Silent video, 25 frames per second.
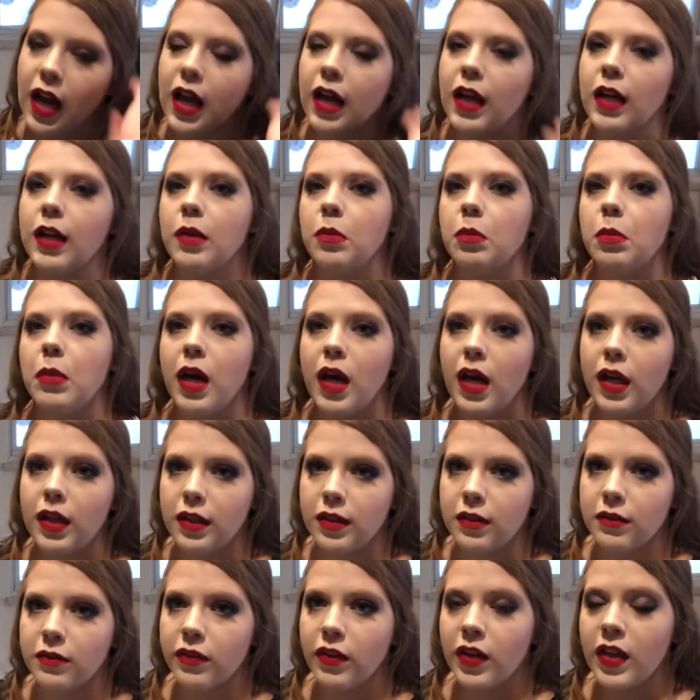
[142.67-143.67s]

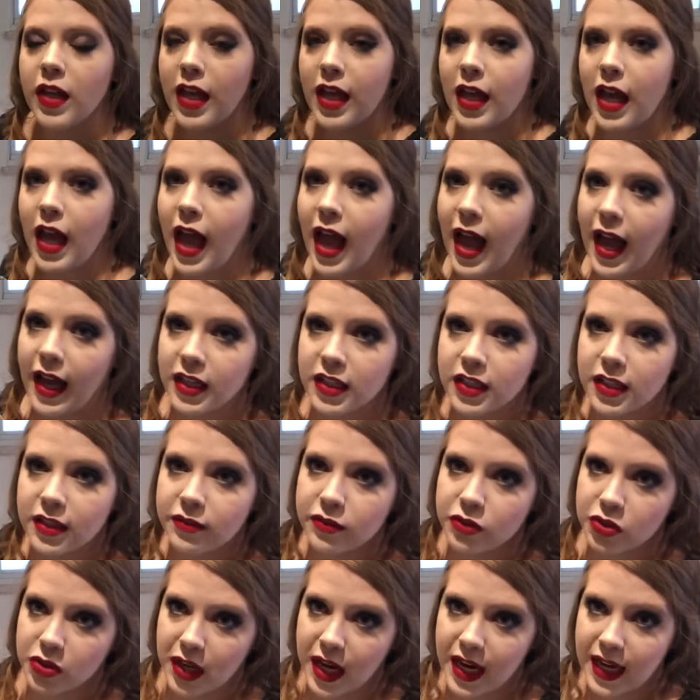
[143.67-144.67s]
of
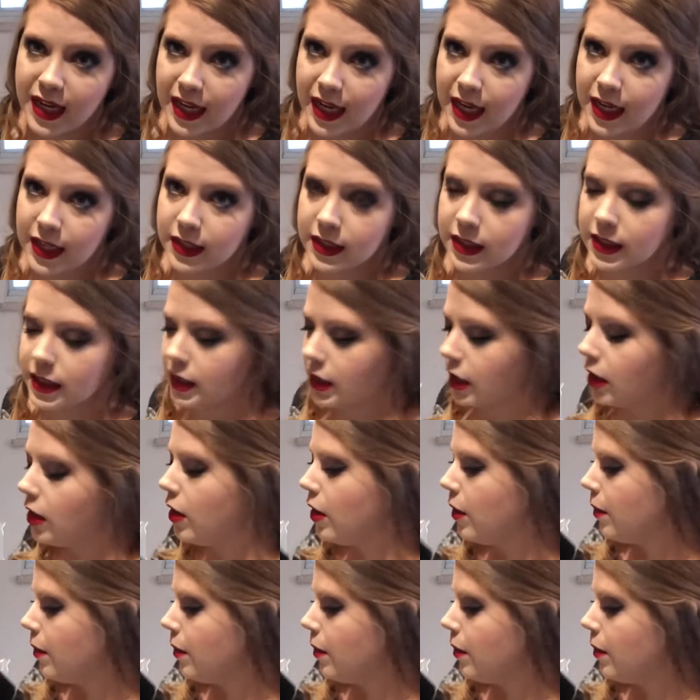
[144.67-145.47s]
active dry yeast,